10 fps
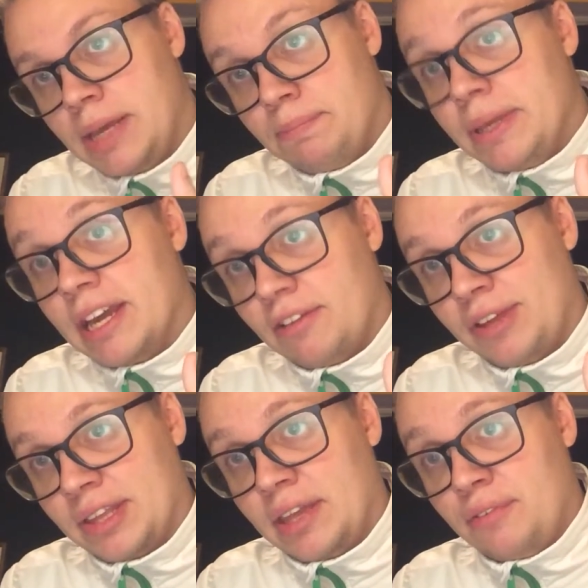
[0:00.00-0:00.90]
and B, I
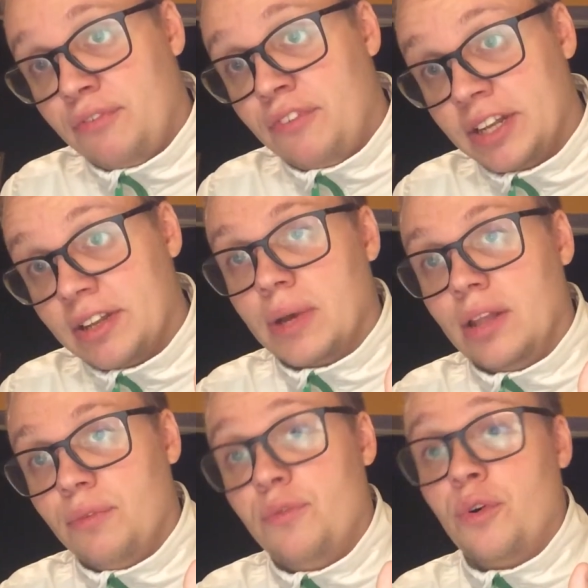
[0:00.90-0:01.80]
think they fit
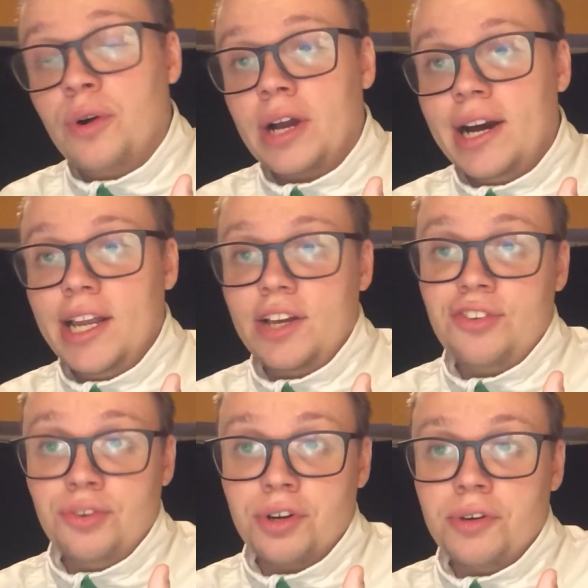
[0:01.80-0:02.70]
well for a guy like
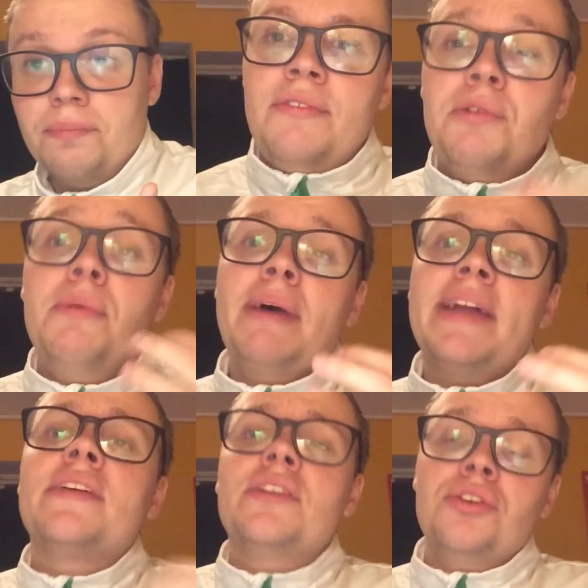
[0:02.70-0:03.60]
Zucker. If you
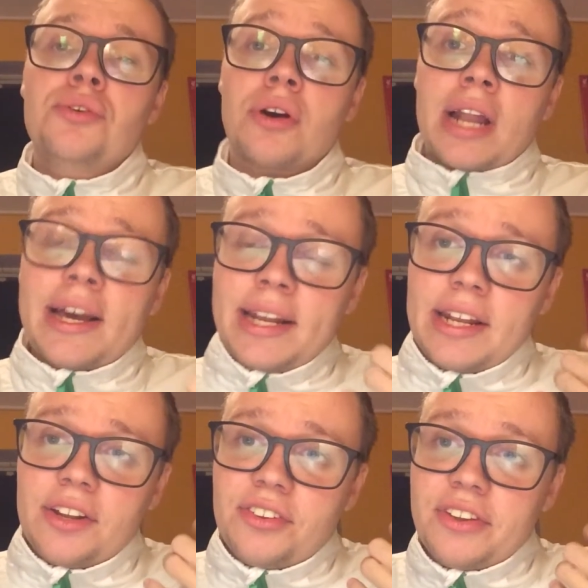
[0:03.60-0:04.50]
imagine the New York
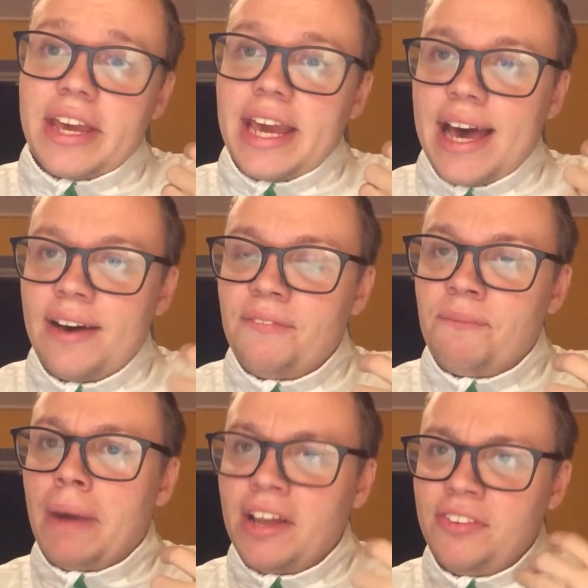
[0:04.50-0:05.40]
Islanders, they have
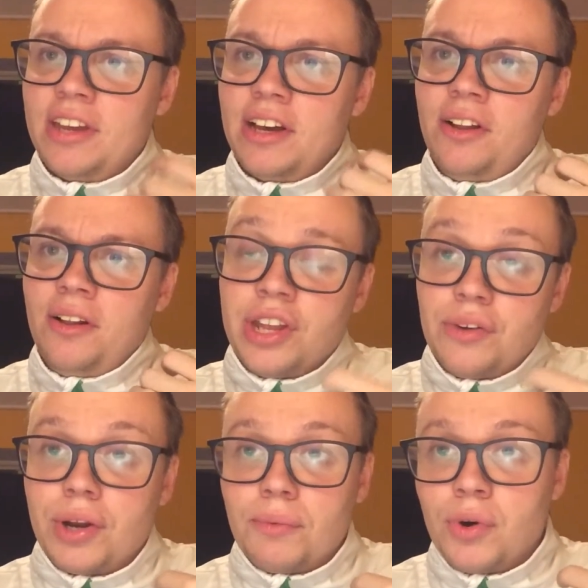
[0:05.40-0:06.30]
Barzal
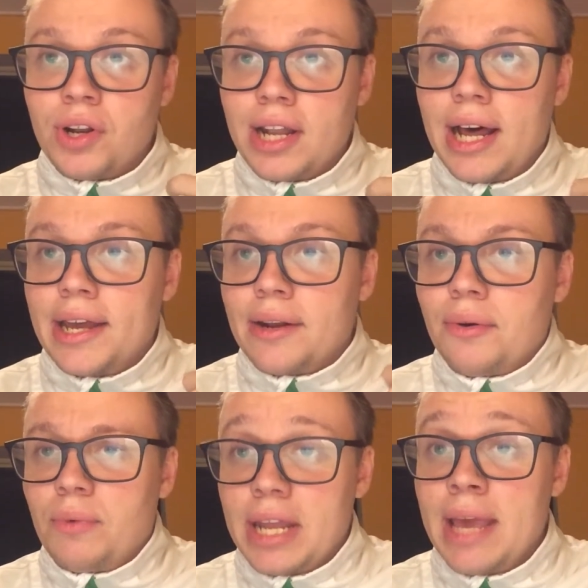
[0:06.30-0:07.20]
centering one line
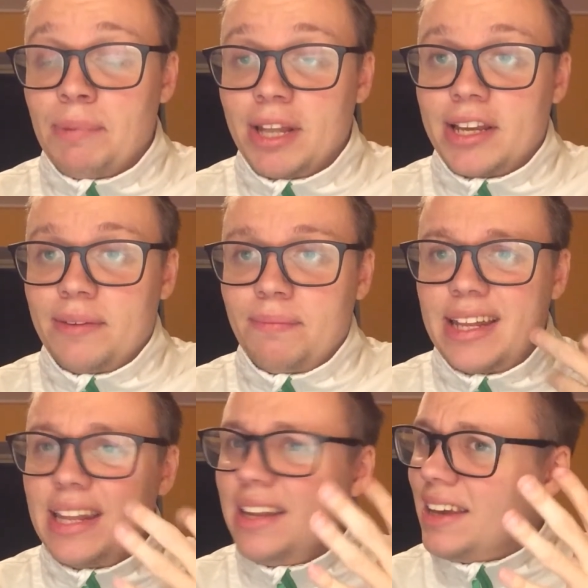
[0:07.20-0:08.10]
with Eberle,
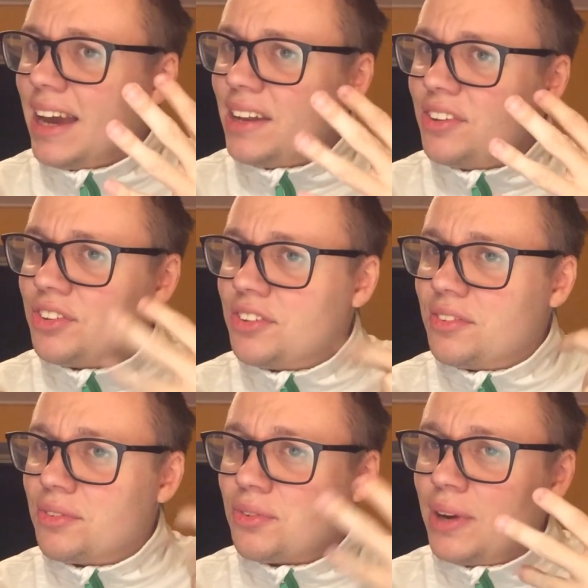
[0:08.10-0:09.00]
and then they kind of
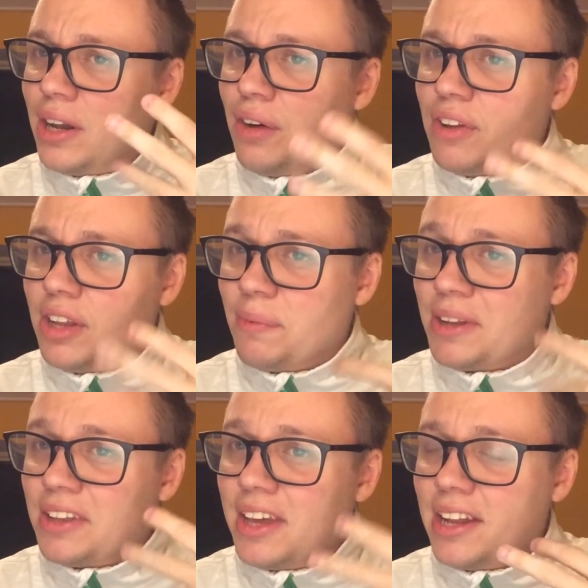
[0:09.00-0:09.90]
trail off a little
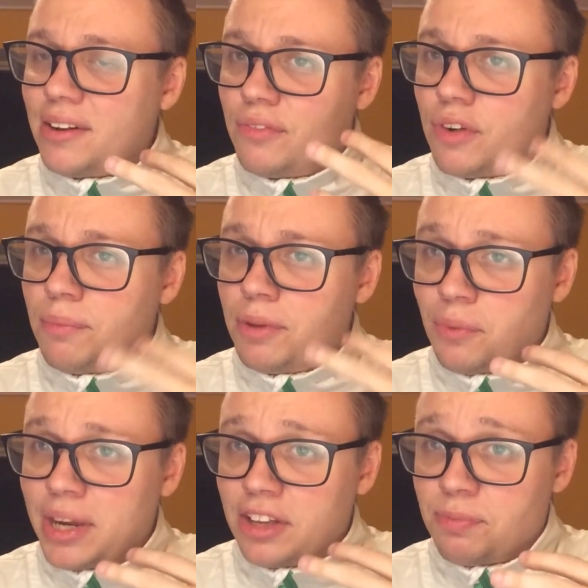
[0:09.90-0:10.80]
bit then from the
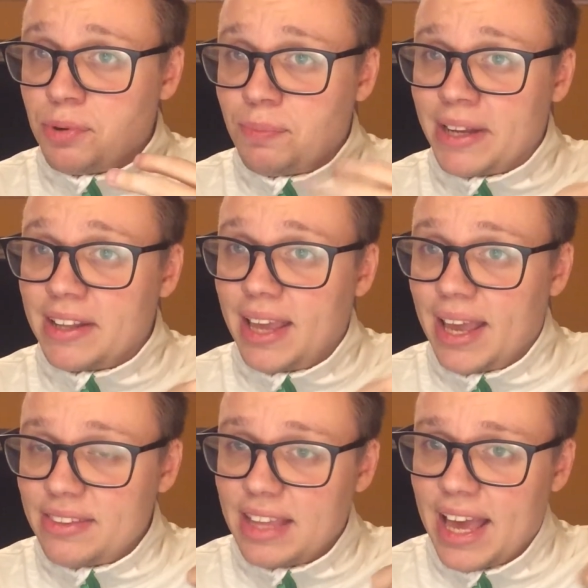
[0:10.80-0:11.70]
wingers
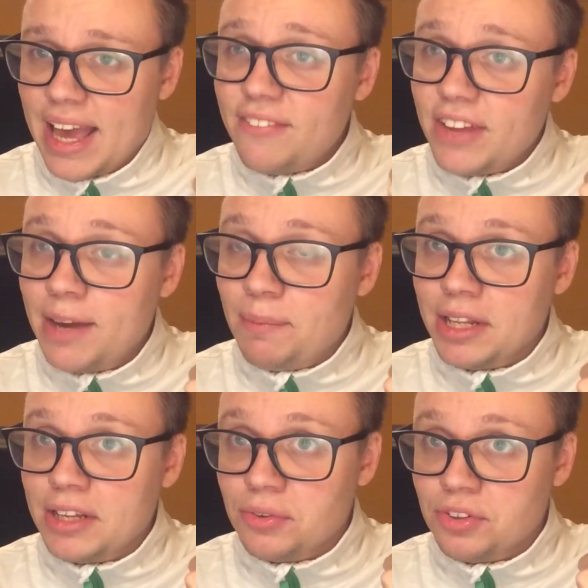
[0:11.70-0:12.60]
perspective. They have
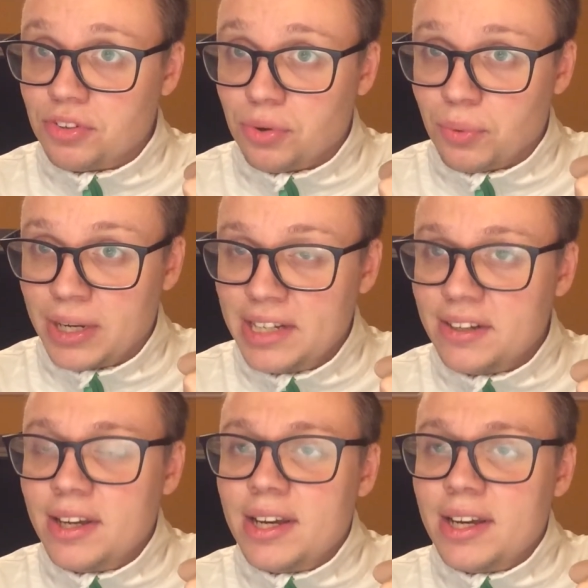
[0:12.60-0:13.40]
Eberle, who is great,